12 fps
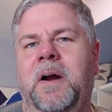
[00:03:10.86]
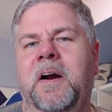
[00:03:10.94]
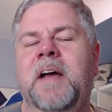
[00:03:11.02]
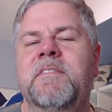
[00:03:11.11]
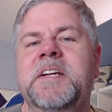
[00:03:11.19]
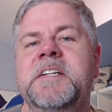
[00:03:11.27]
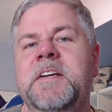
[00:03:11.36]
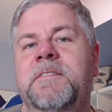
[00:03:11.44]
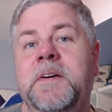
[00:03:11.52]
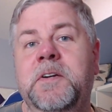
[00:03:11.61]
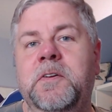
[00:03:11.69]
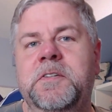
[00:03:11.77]
are having
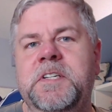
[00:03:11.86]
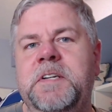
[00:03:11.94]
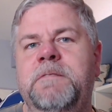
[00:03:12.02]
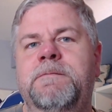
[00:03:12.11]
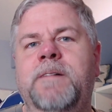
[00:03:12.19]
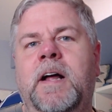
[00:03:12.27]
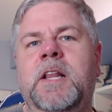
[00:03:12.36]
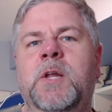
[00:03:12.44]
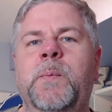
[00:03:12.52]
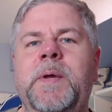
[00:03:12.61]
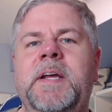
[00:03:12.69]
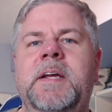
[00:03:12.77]
difficulty
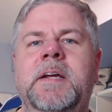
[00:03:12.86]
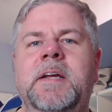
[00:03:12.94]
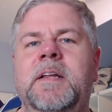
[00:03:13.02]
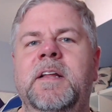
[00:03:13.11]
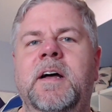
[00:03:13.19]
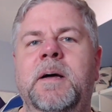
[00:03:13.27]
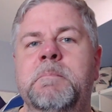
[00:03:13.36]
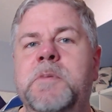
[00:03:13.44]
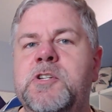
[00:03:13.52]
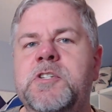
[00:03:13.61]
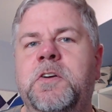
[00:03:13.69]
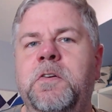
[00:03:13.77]
following a
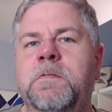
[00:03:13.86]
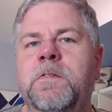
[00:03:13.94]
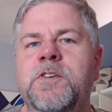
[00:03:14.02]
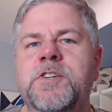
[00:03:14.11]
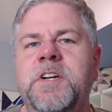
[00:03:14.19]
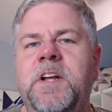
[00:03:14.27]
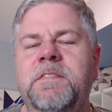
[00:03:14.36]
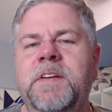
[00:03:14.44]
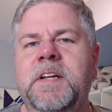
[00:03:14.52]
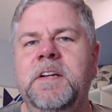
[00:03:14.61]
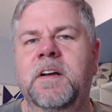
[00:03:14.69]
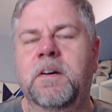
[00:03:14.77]
musical version
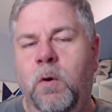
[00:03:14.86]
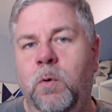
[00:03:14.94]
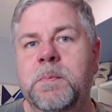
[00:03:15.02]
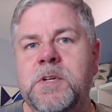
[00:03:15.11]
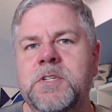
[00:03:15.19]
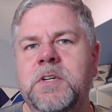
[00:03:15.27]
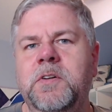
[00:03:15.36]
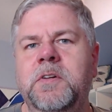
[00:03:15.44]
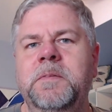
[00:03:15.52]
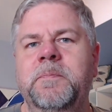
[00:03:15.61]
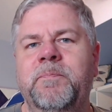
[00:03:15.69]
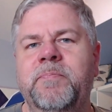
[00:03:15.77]
of it, a whole
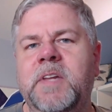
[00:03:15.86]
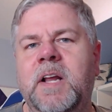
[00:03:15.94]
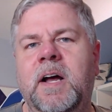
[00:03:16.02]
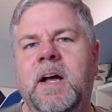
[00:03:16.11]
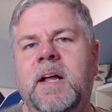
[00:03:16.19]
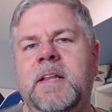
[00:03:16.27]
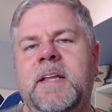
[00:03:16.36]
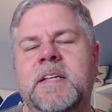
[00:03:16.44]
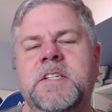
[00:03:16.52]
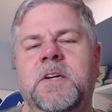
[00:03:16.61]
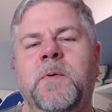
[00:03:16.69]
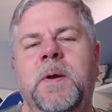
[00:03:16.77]
musical,
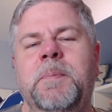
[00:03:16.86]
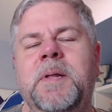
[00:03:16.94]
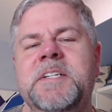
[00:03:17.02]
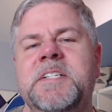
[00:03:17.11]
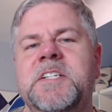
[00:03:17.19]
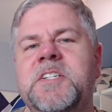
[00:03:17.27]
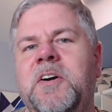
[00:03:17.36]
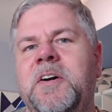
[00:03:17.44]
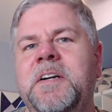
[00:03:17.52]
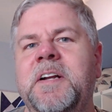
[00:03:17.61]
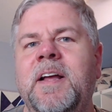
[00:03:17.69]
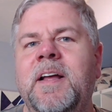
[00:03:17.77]
that's a great place to
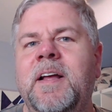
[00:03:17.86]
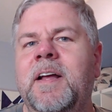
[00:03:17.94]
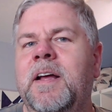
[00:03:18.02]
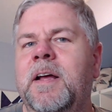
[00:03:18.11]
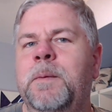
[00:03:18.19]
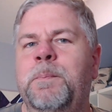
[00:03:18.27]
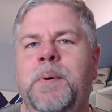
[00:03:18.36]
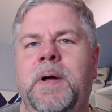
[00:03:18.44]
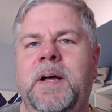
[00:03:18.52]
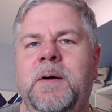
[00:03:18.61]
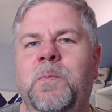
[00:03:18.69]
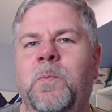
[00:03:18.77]
start.
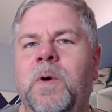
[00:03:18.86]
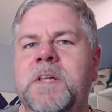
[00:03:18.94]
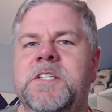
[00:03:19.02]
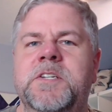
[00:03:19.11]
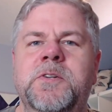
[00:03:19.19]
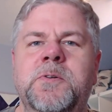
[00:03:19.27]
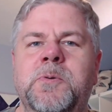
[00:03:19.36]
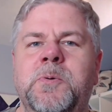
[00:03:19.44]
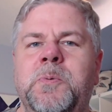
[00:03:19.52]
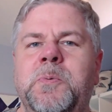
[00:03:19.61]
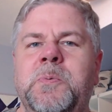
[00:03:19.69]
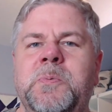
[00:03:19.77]
But once
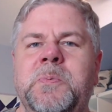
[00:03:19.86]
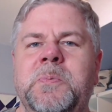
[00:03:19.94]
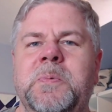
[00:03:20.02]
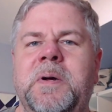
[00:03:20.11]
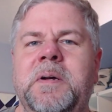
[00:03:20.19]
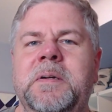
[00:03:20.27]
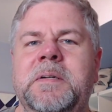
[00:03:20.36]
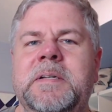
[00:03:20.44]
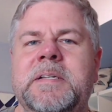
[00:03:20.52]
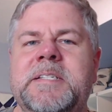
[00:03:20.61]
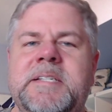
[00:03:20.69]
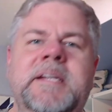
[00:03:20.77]
you
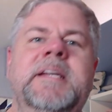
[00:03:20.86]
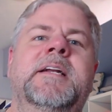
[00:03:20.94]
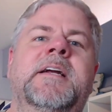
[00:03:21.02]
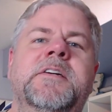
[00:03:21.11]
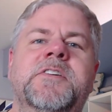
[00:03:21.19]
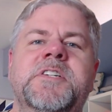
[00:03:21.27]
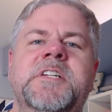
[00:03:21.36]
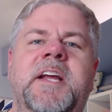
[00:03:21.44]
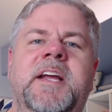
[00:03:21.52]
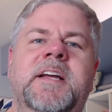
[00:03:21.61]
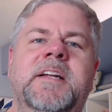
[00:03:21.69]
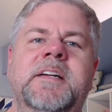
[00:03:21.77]
see and
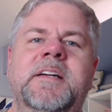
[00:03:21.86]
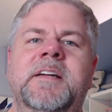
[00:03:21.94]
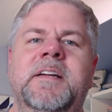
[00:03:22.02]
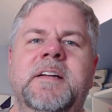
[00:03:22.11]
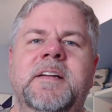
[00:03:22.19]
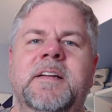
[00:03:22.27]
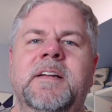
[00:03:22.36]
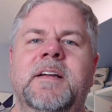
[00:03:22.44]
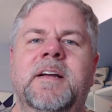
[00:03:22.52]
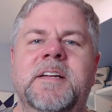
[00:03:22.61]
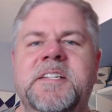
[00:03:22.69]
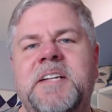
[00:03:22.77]
understand
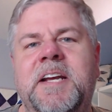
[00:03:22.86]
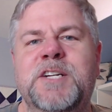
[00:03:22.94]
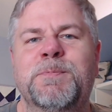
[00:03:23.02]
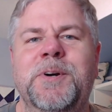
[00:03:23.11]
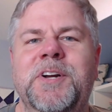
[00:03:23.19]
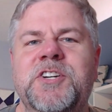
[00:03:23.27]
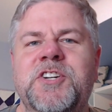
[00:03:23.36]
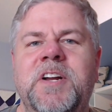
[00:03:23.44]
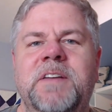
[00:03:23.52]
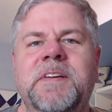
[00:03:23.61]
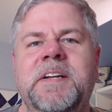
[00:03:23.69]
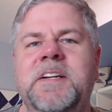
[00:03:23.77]
a stage
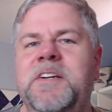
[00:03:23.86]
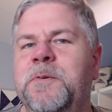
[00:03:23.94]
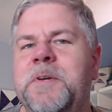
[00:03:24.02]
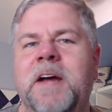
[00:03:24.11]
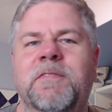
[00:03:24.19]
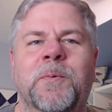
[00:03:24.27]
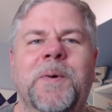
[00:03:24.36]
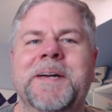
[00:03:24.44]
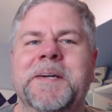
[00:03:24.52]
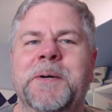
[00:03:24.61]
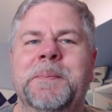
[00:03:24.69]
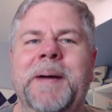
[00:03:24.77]
production of it, you never
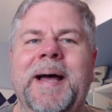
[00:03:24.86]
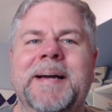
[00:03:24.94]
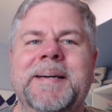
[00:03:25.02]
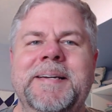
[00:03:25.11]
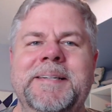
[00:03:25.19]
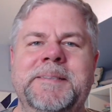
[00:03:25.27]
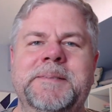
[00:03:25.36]
want to go back.